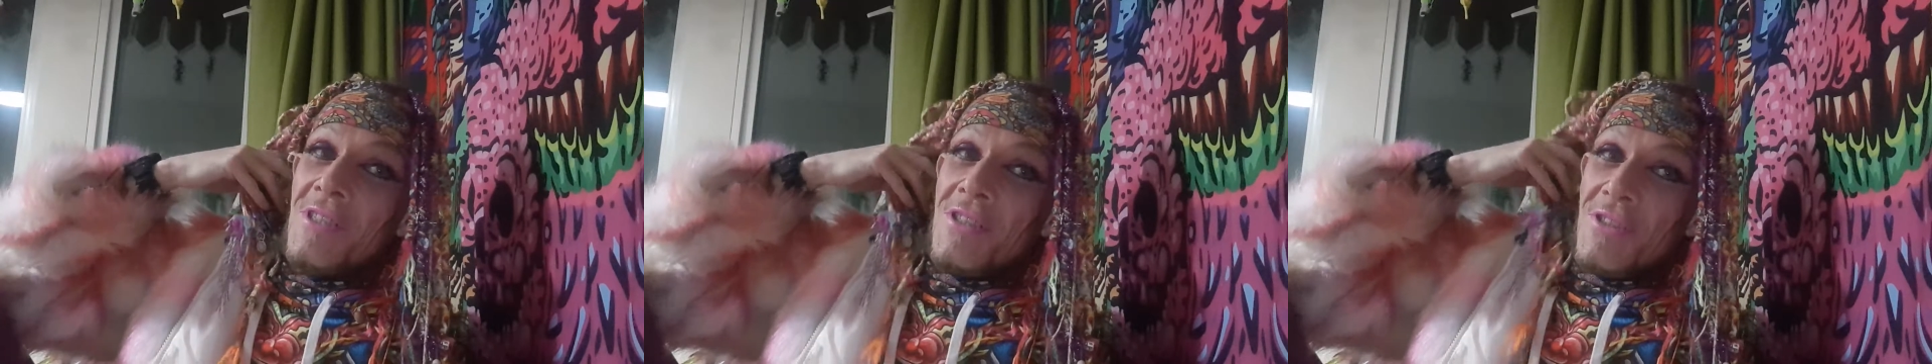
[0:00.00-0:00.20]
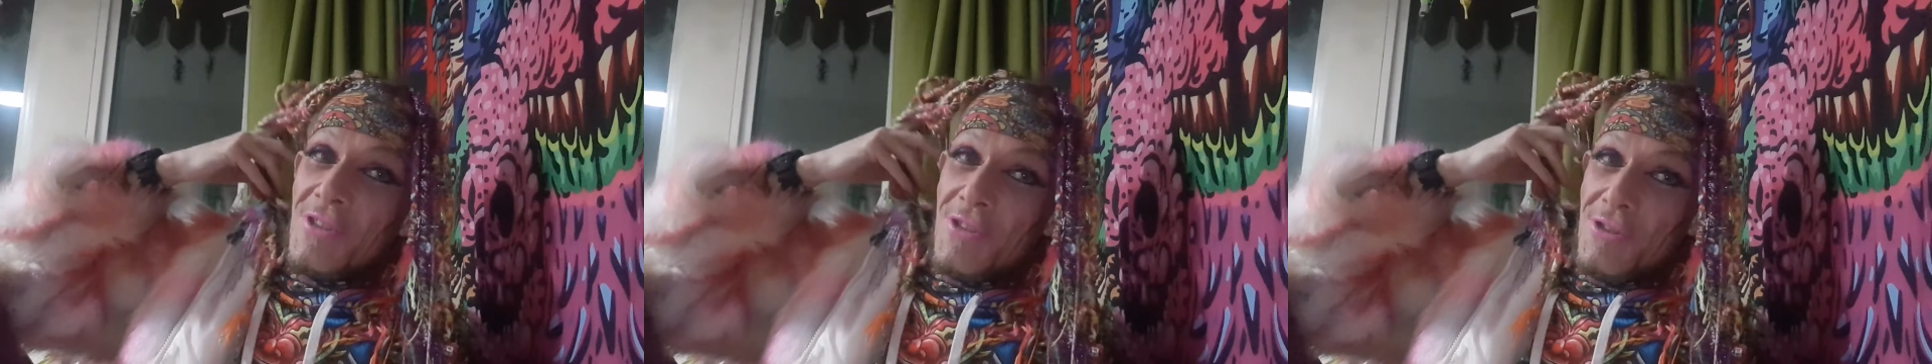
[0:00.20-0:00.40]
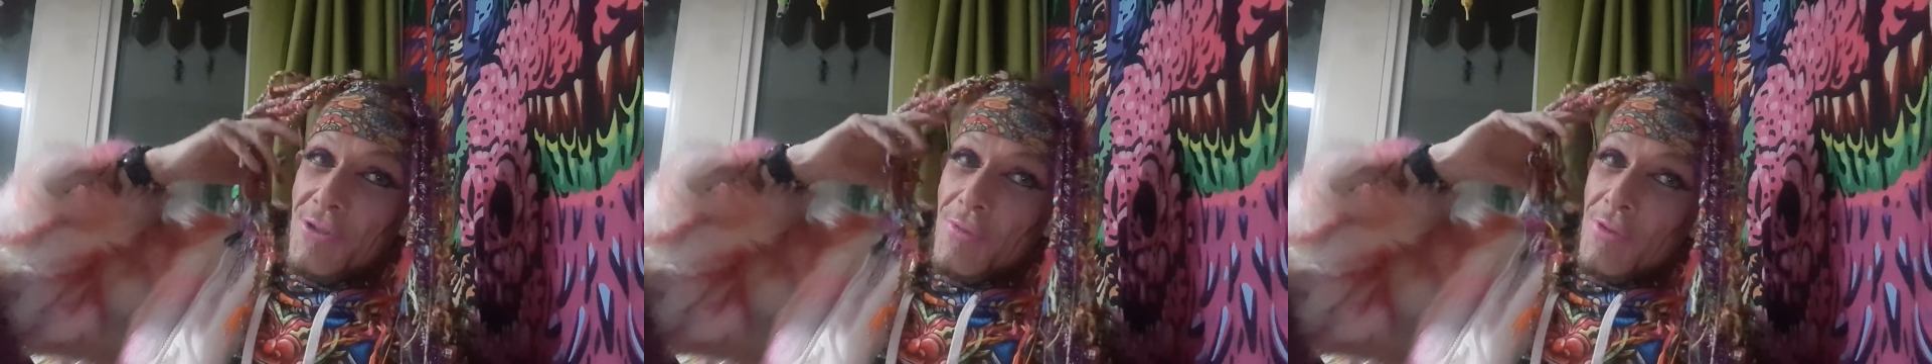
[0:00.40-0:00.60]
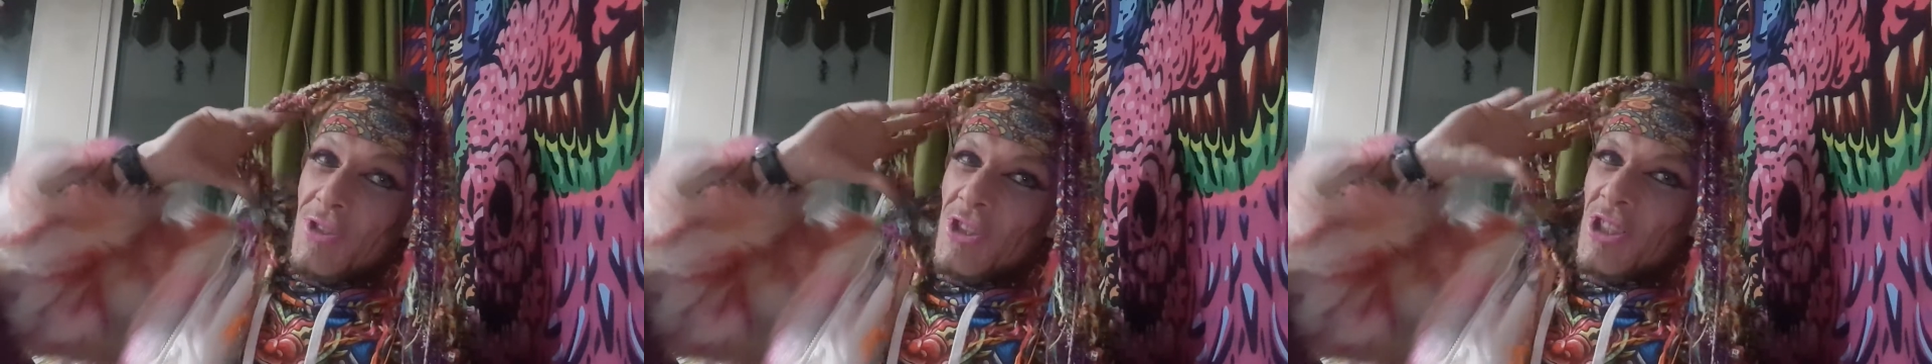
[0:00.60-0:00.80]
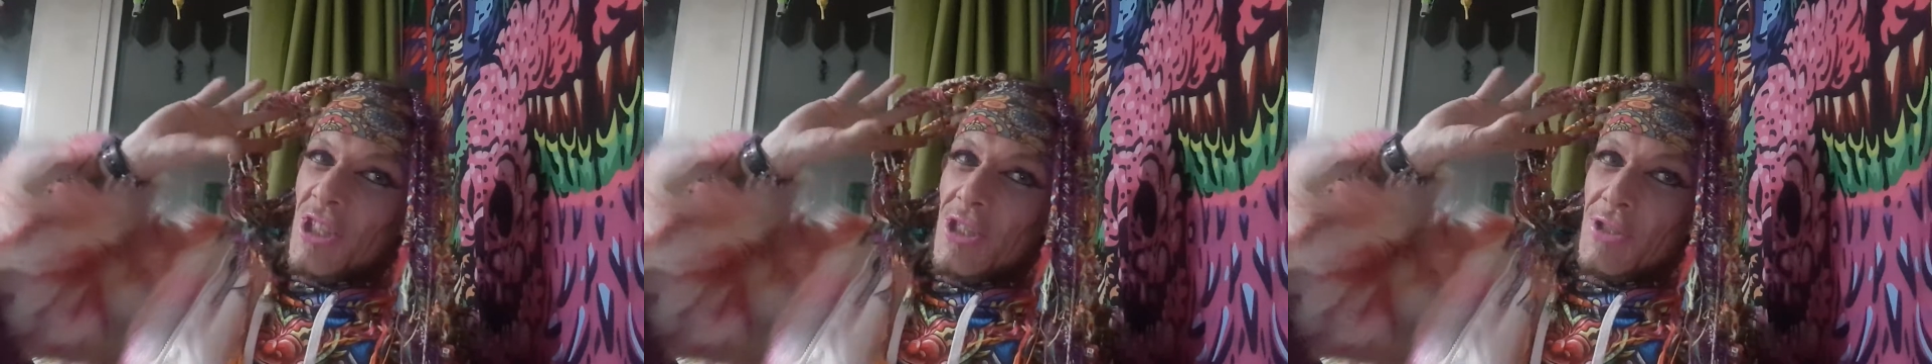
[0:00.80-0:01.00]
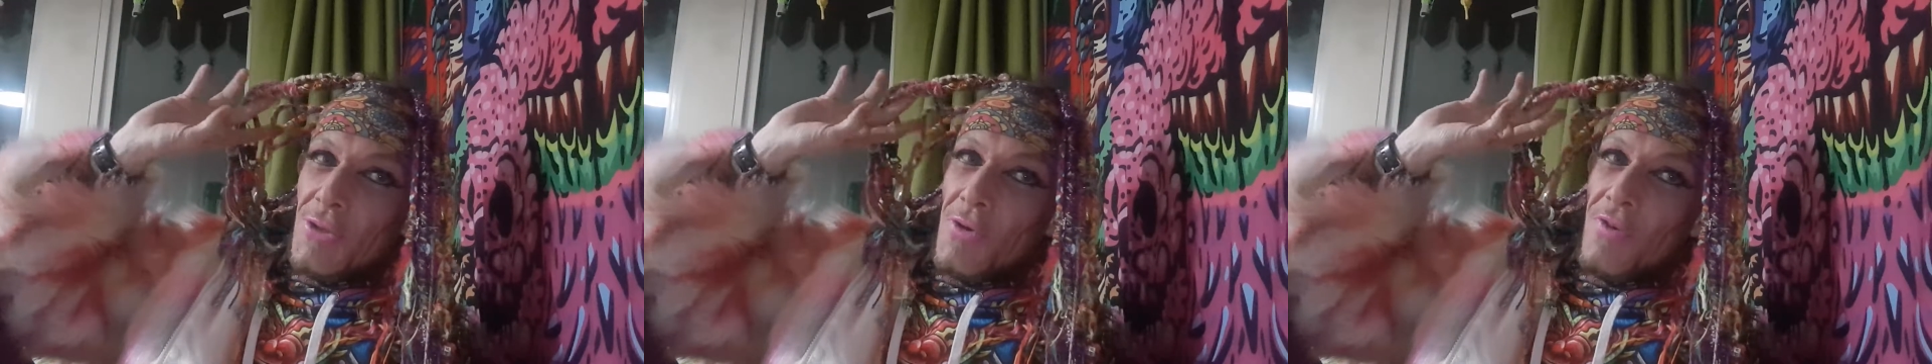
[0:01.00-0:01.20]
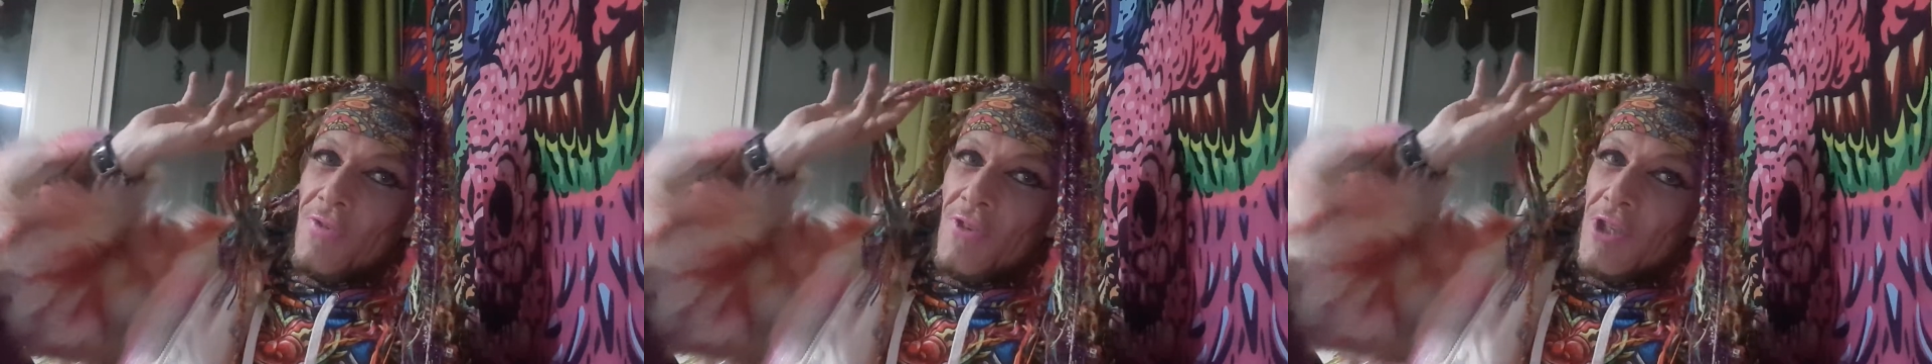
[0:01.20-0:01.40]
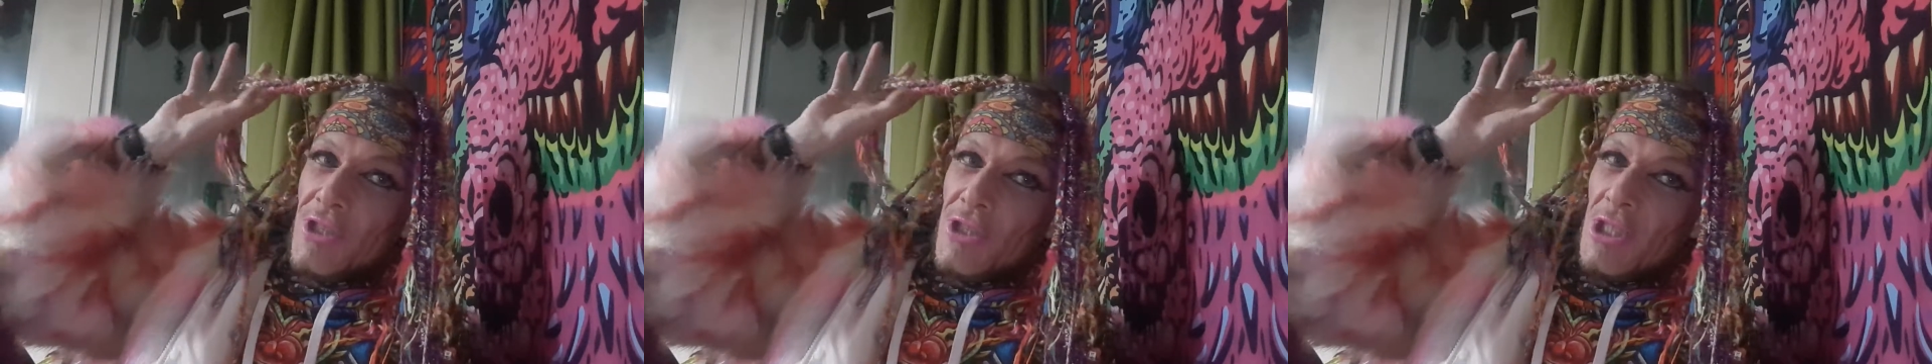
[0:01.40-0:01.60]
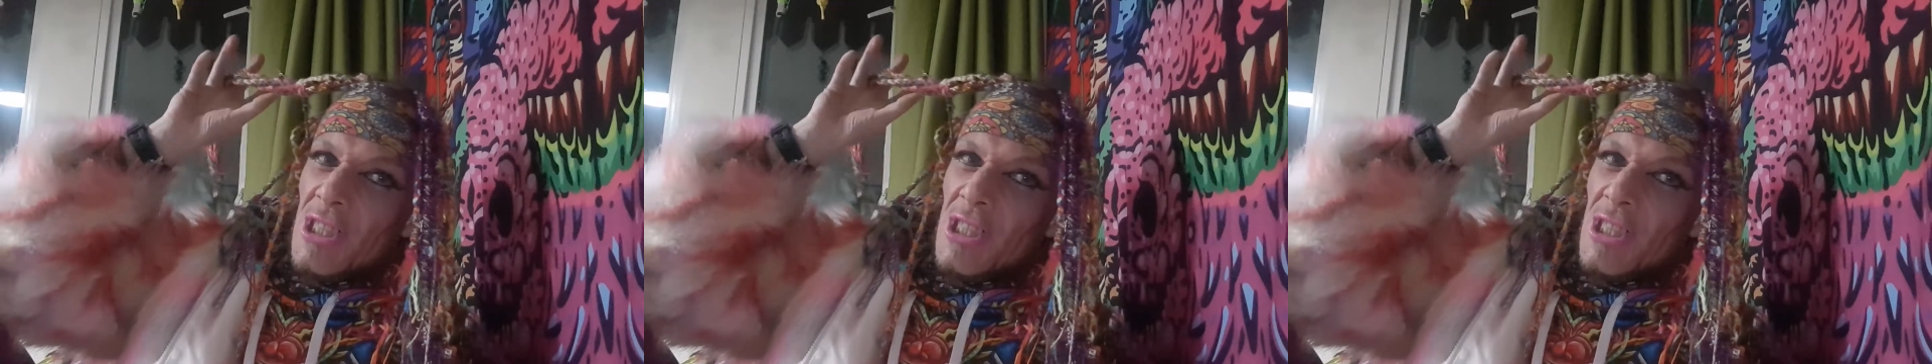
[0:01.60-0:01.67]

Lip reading: the true Skeletor face